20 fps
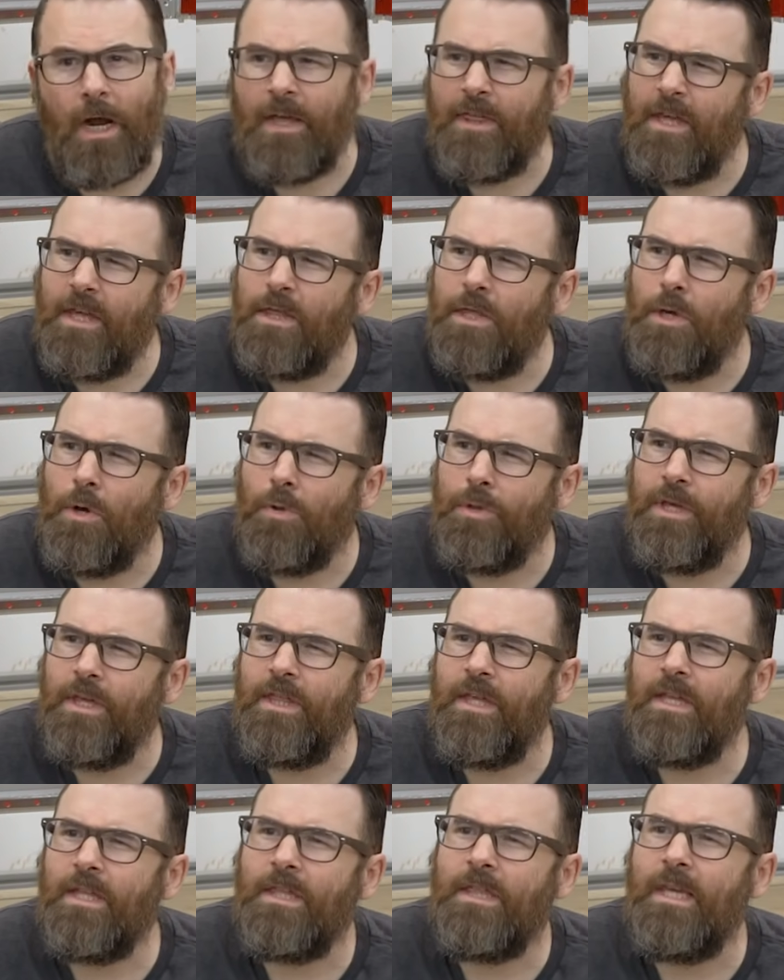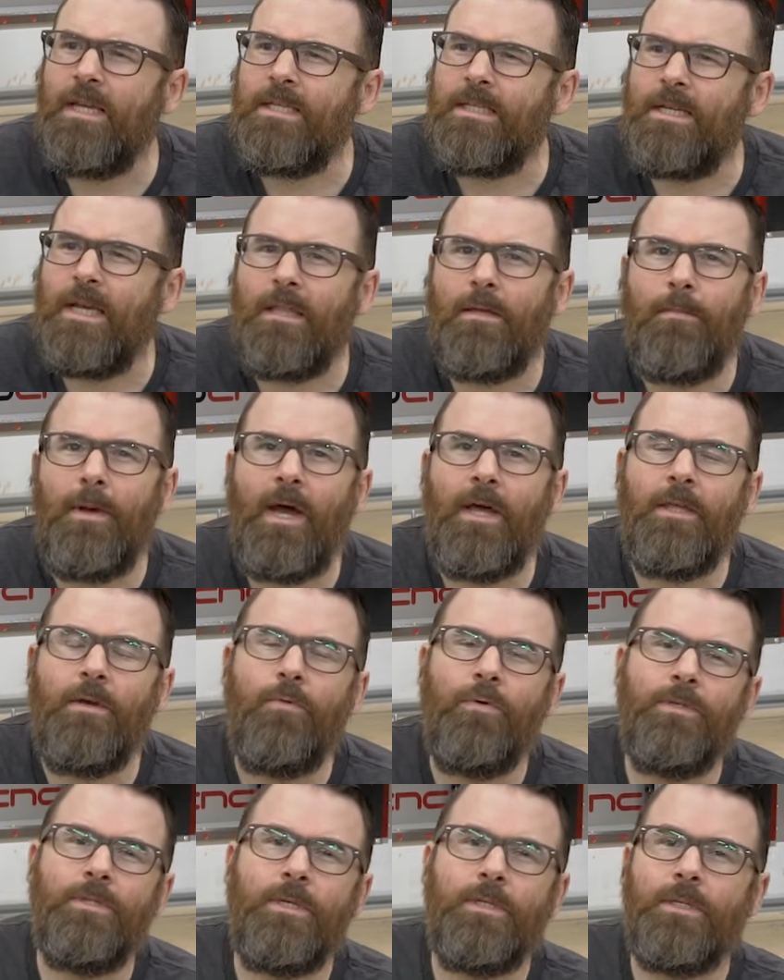I think the only thing that they said about it
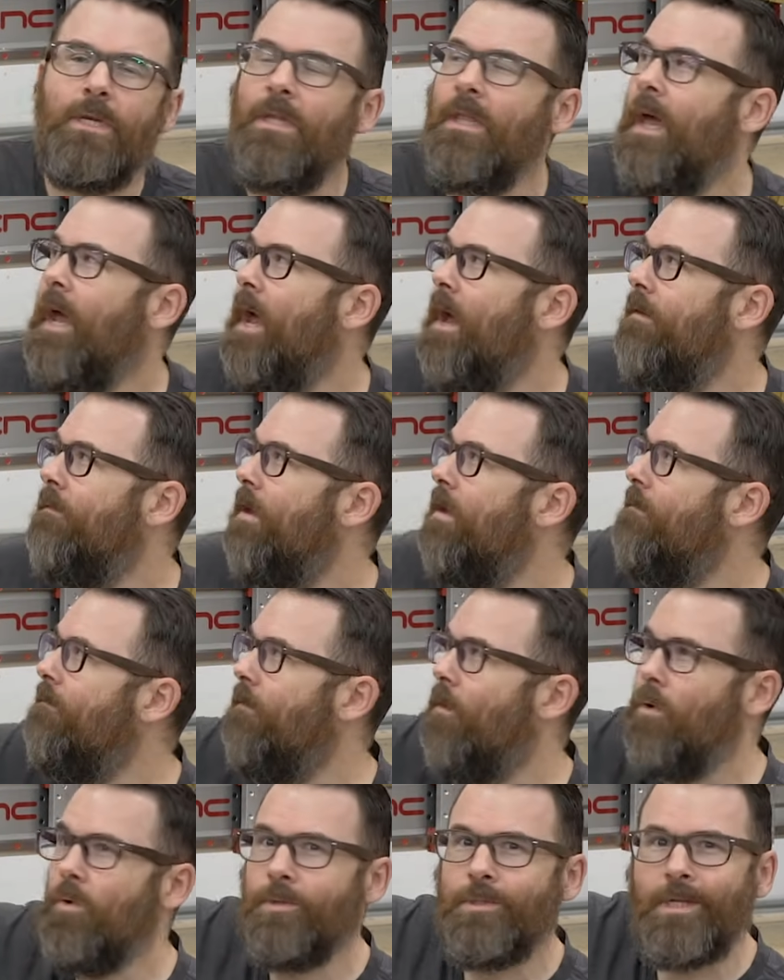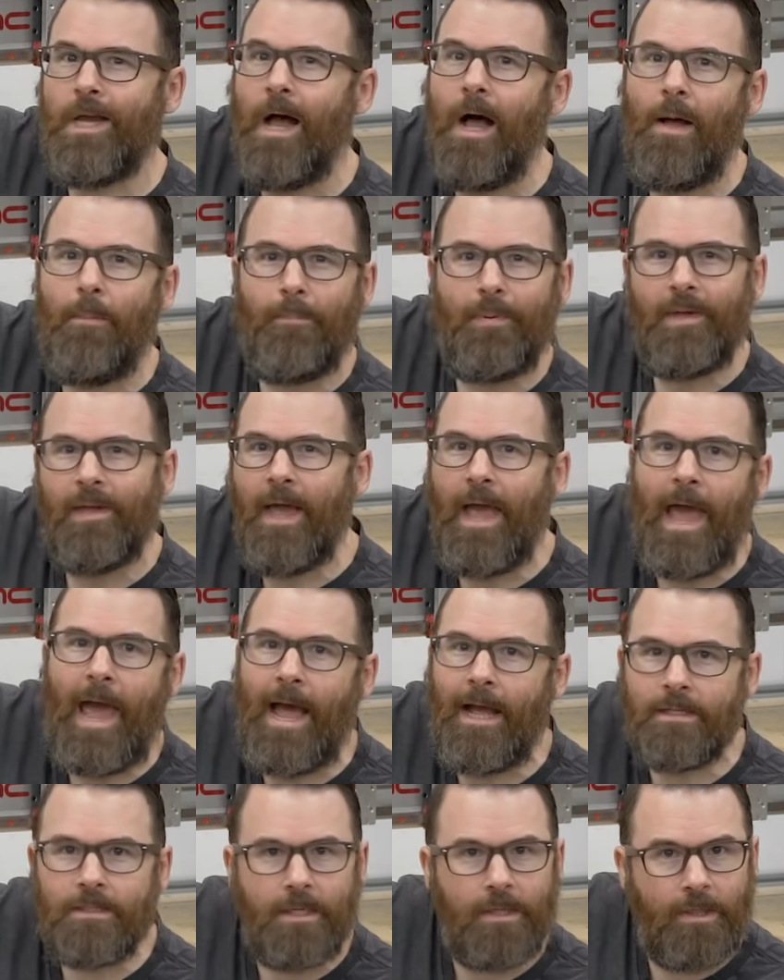was it's gonna have a full top
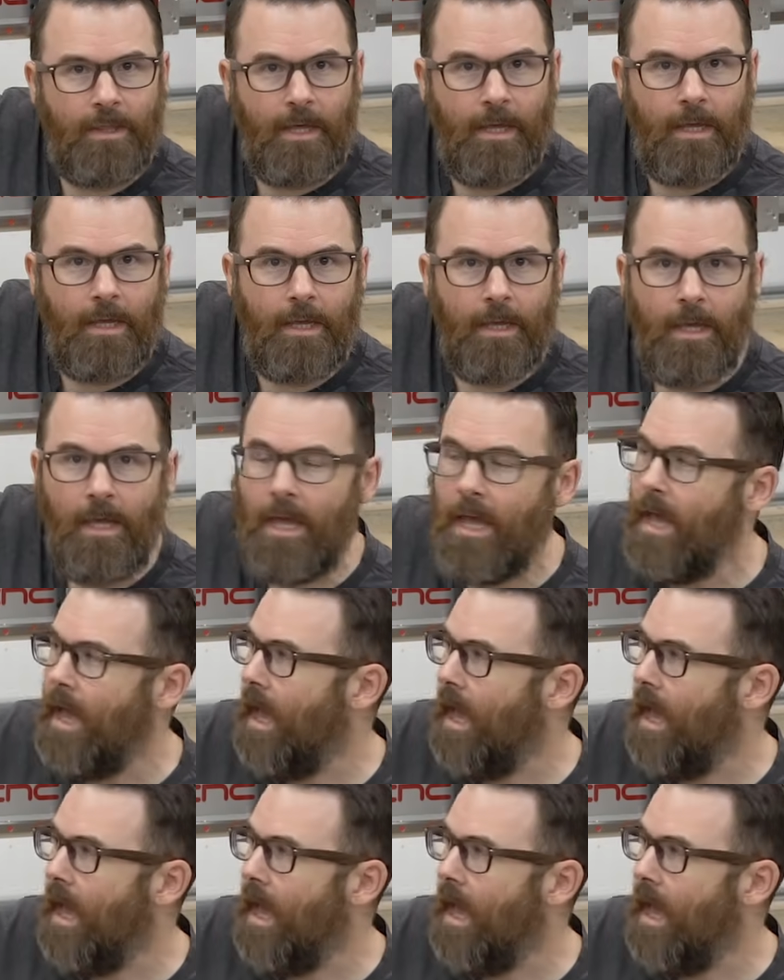hat thing